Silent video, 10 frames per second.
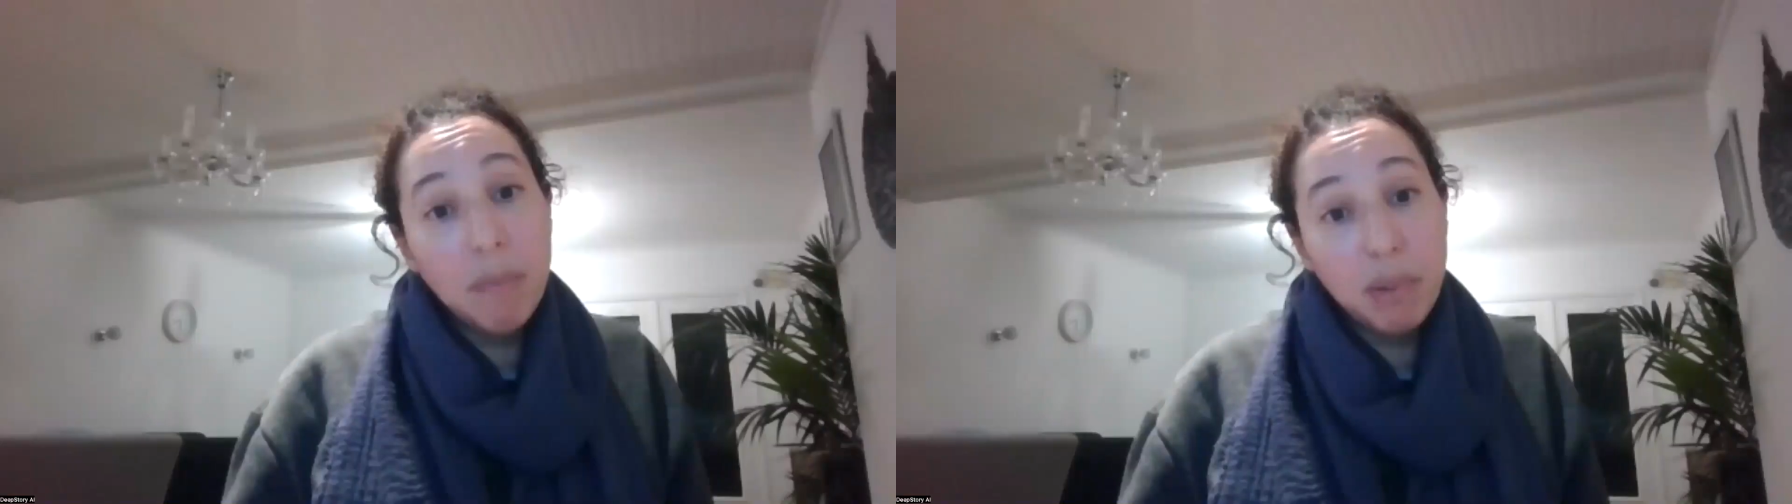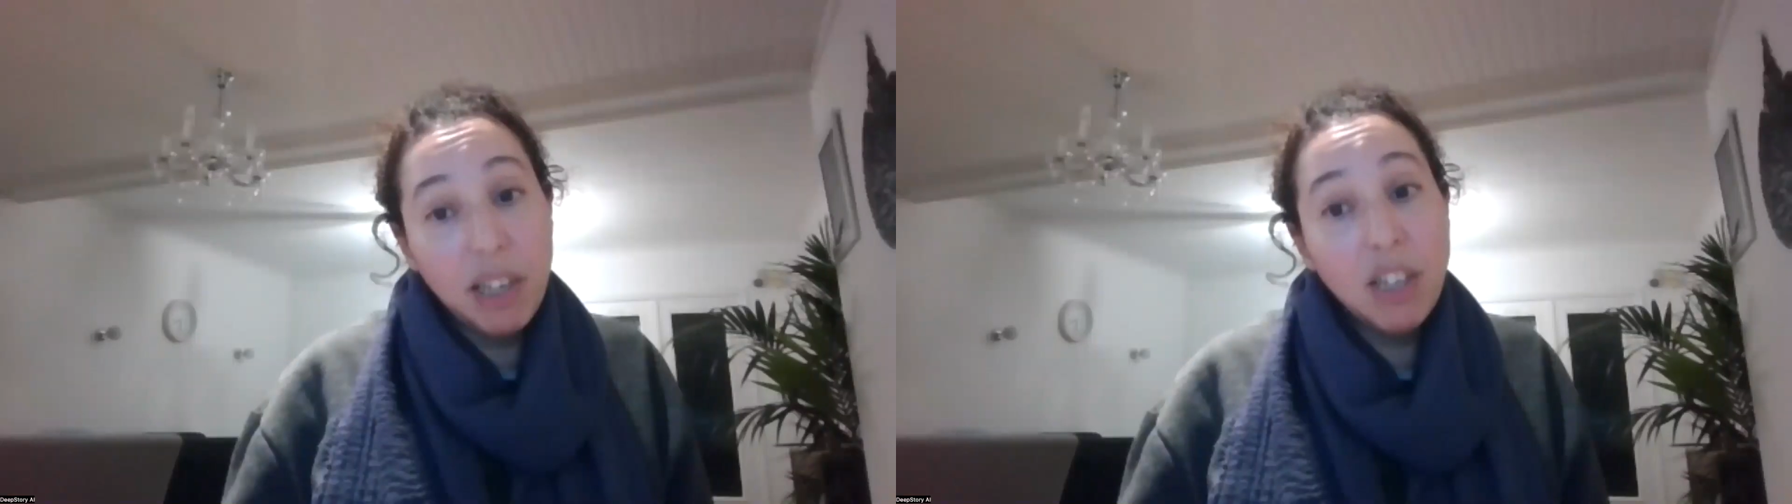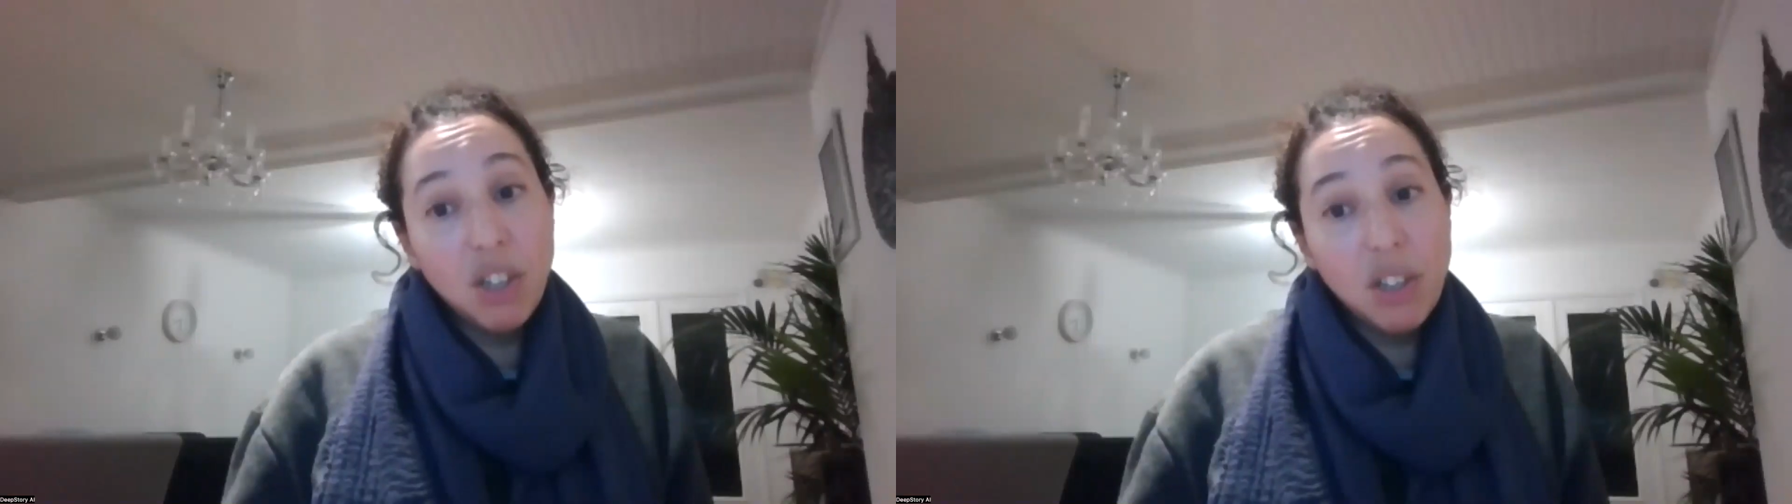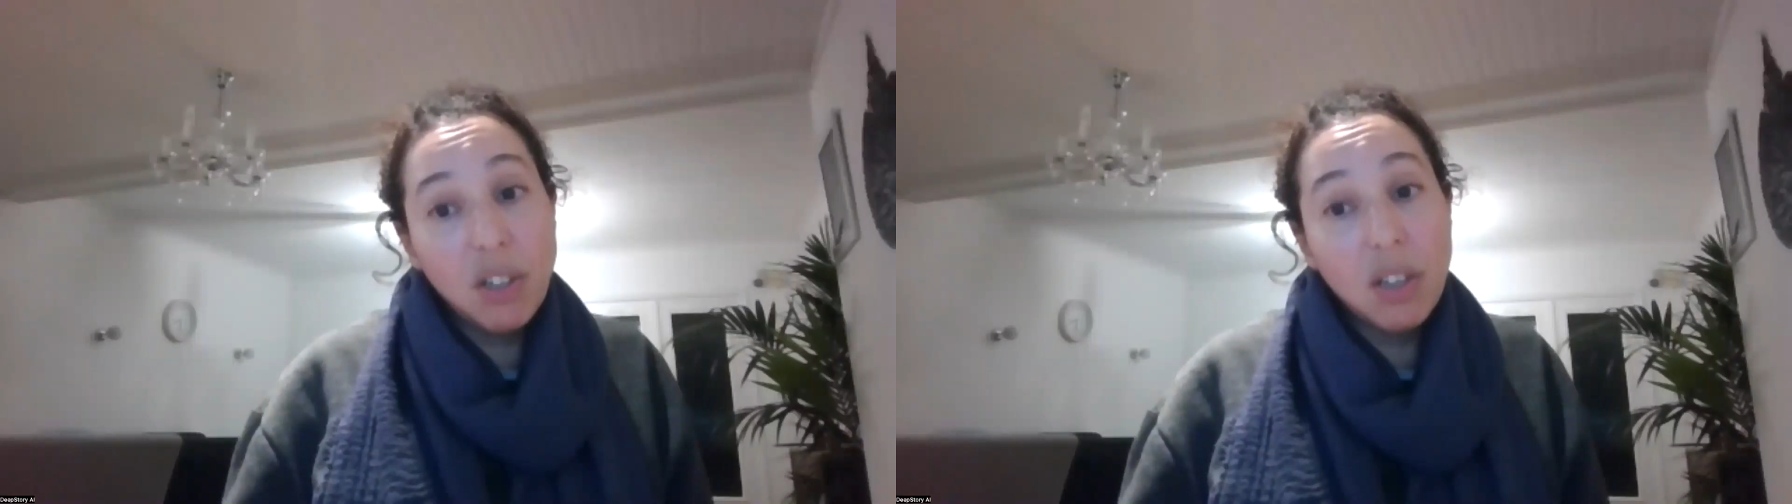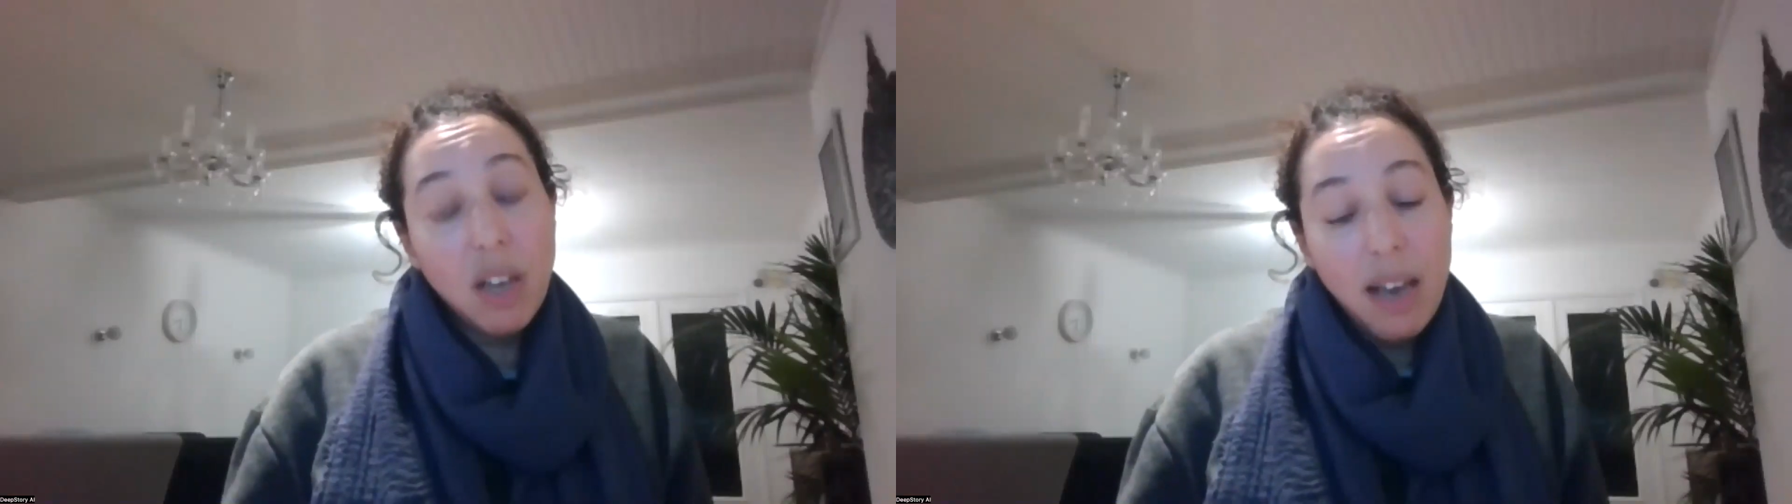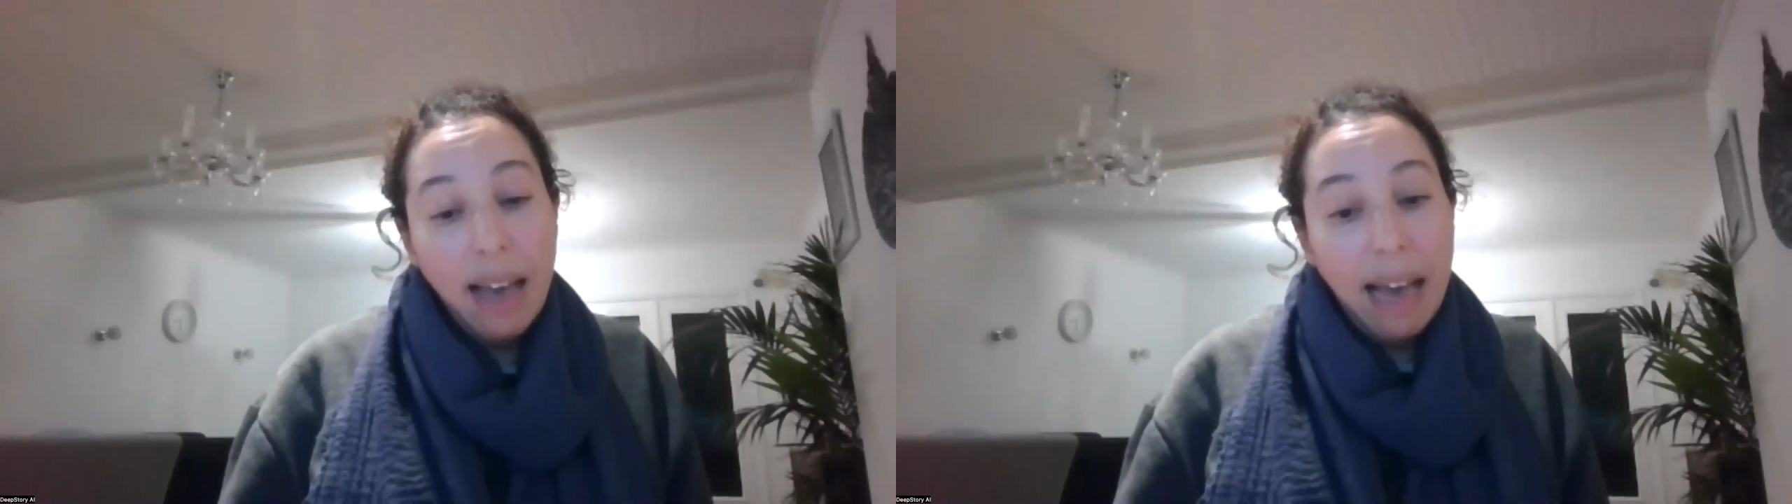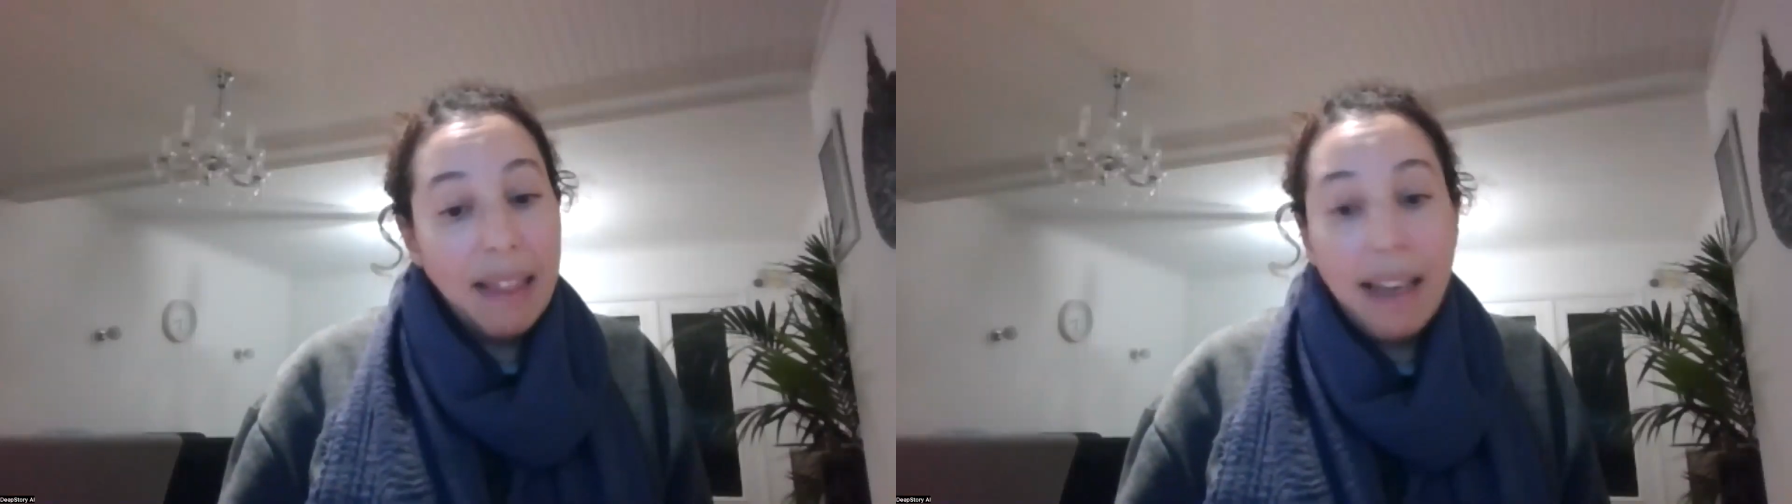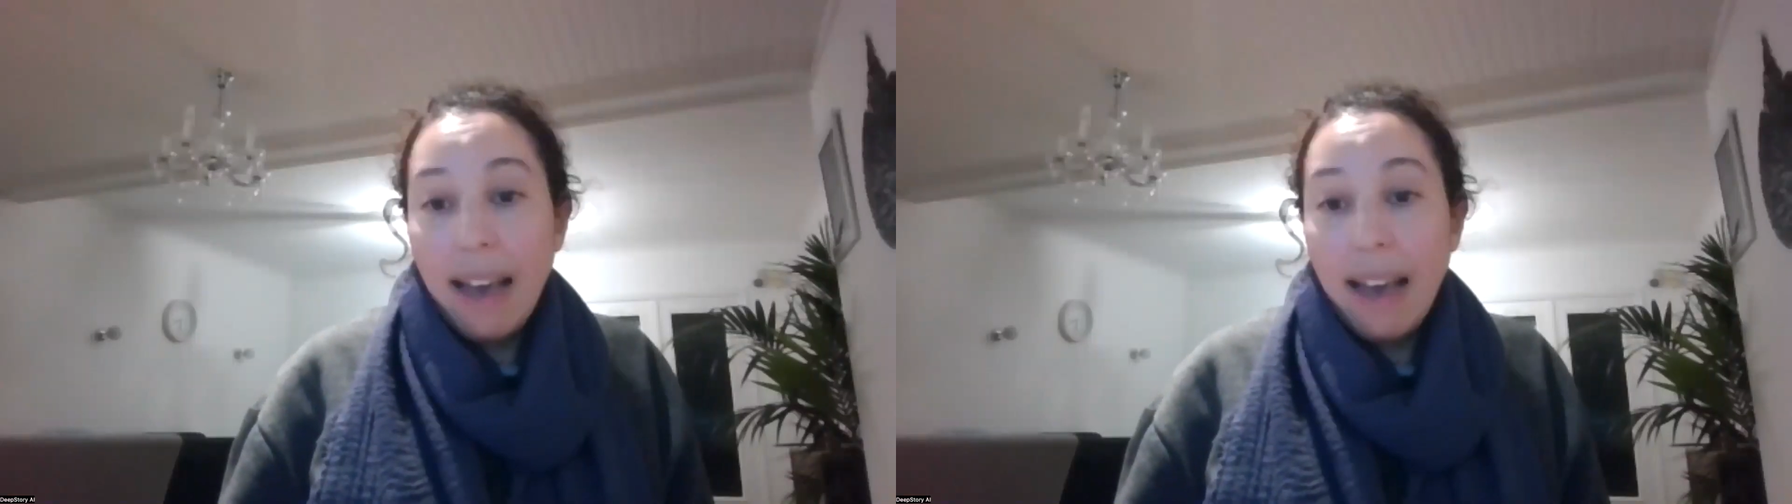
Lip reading: the predictions. And